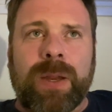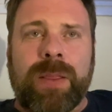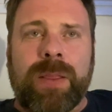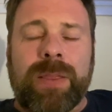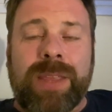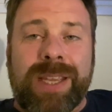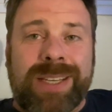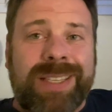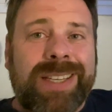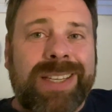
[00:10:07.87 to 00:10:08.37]

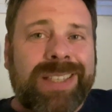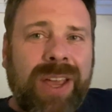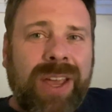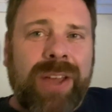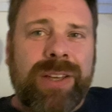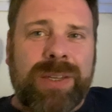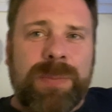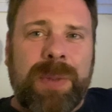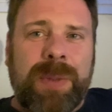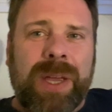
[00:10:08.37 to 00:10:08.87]
This is
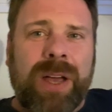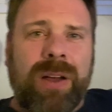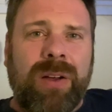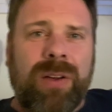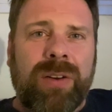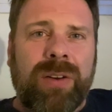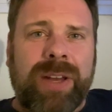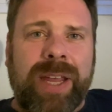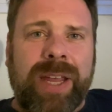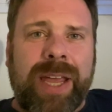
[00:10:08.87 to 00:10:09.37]
going to be our
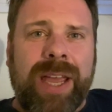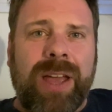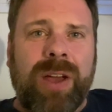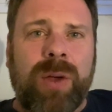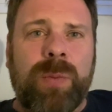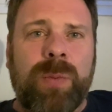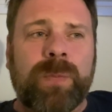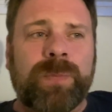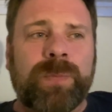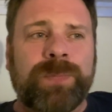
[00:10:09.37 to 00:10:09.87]
holiday
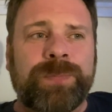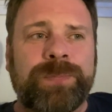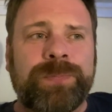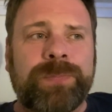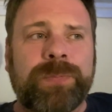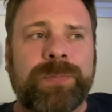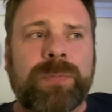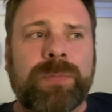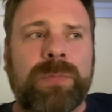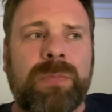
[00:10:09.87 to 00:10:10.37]
home.
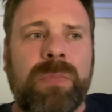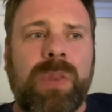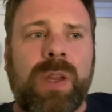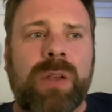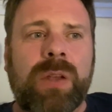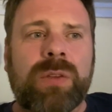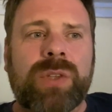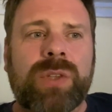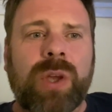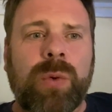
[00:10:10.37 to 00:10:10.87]

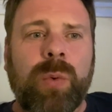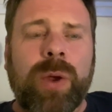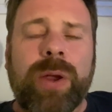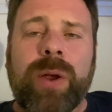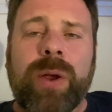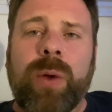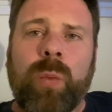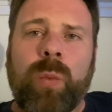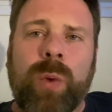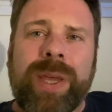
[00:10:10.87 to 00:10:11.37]
So
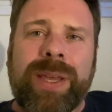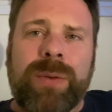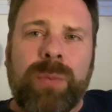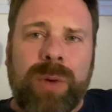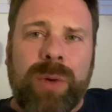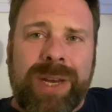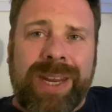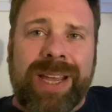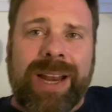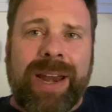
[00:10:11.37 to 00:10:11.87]

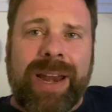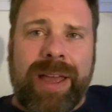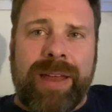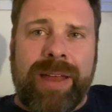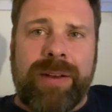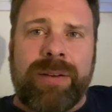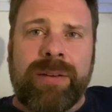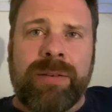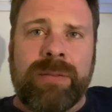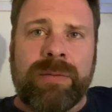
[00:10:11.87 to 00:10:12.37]
we
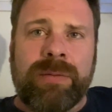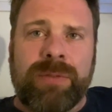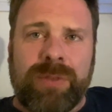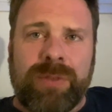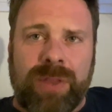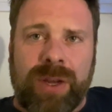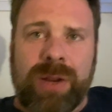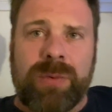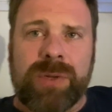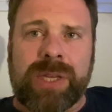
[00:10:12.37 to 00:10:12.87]
declared
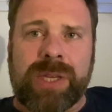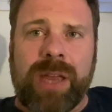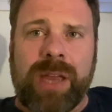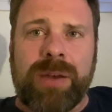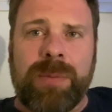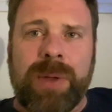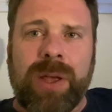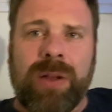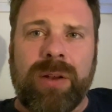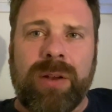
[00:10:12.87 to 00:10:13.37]
that it was going to
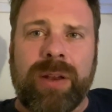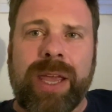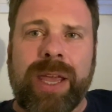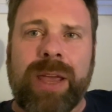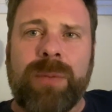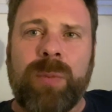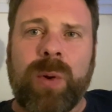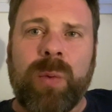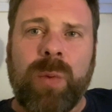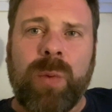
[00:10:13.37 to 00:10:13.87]
be a holiday
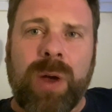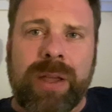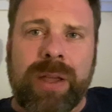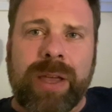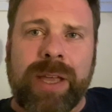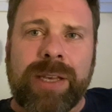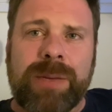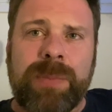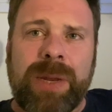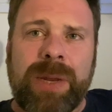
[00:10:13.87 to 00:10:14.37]
home. We weren't
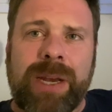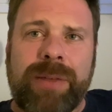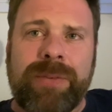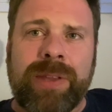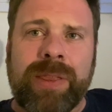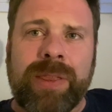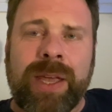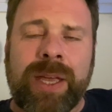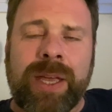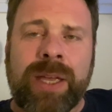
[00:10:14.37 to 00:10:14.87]
going to be
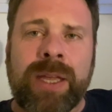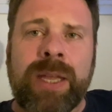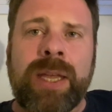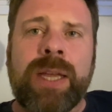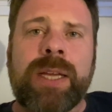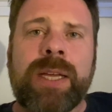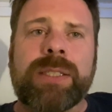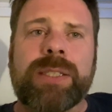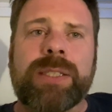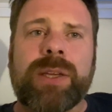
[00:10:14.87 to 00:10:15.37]
living there,
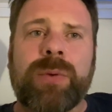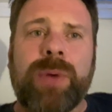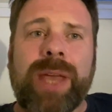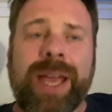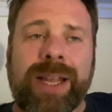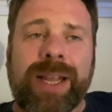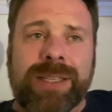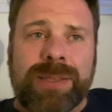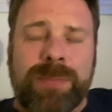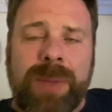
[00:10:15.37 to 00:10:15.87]
so we
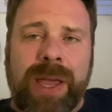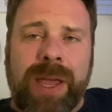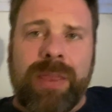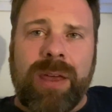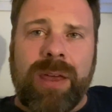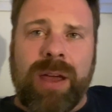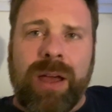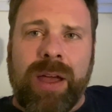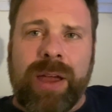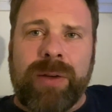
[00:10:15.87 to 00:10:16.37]
had to pay
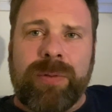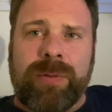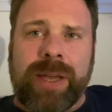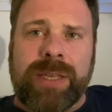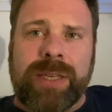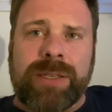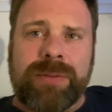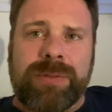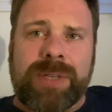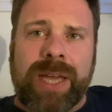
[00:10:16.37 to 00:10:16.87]
the higher
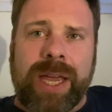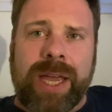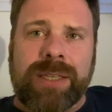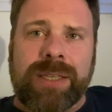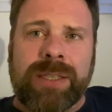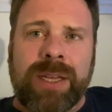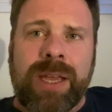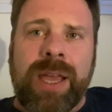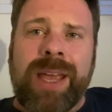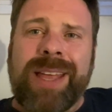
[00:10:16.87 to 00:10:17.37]
rate of
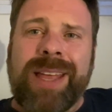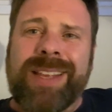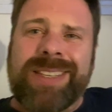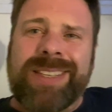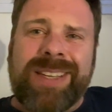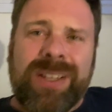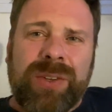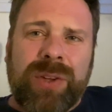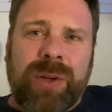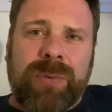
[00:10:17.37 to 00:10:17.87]
tax.
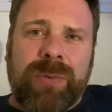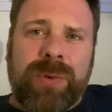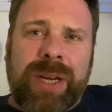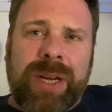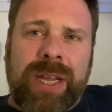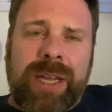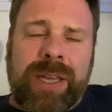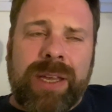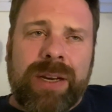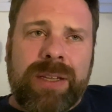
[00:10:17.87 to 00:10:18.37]
Still not
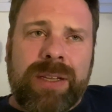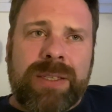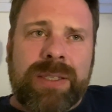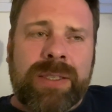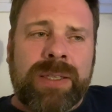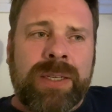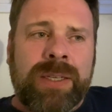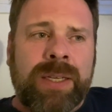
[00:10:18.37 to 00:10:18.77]
ridiculous.